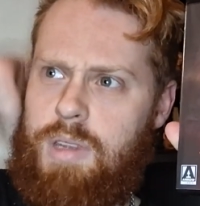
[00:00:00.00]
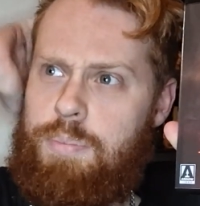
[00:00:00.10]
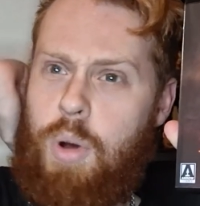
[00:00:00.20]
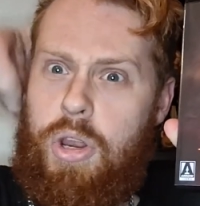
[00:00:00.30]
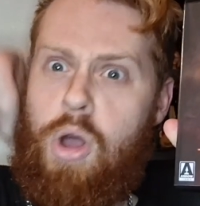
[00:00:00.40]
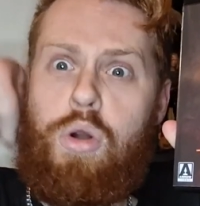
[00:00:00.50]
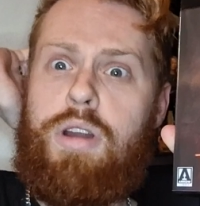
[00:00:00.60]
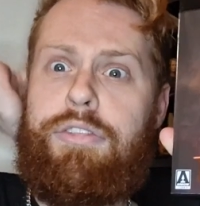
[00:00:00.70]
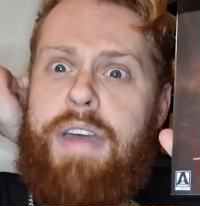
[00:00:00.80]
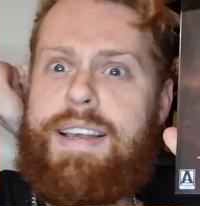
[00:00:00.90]
body horror
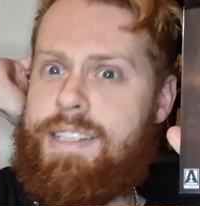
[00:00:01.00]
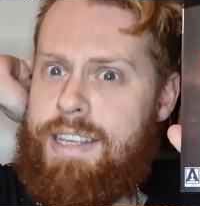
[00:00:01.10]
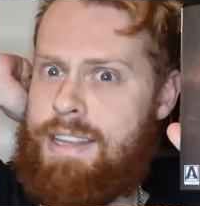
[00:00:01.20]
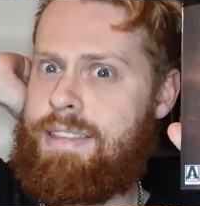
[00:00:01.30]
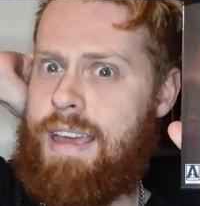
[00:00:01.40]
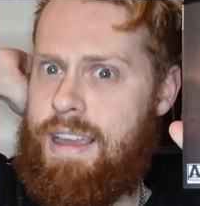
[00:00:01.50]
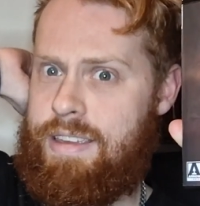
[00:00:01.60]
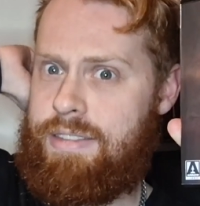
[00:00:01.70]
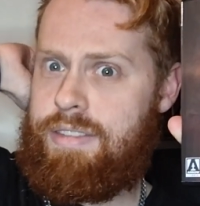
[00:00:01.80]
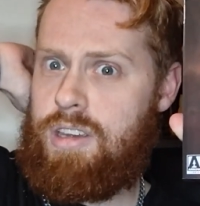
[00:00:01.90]
effects in
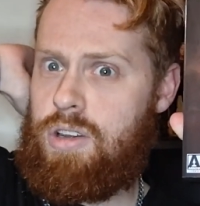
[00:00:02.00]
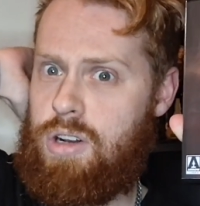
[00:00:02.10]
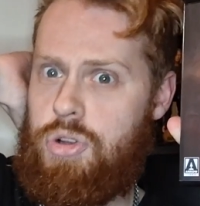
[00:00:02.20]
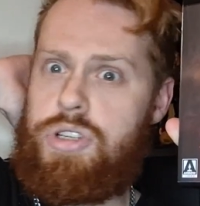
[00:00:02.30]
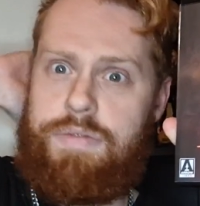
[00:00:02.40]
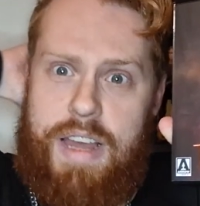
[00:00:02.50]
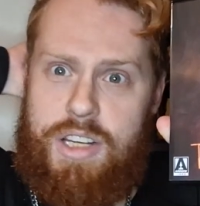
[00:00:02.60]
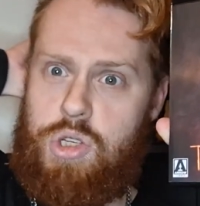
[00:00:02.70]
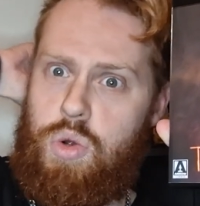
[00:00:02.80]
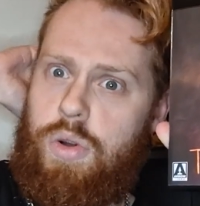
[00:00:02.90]
the conclusion of that
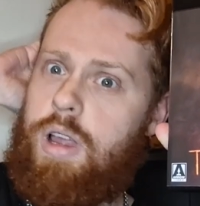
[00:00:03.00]
story,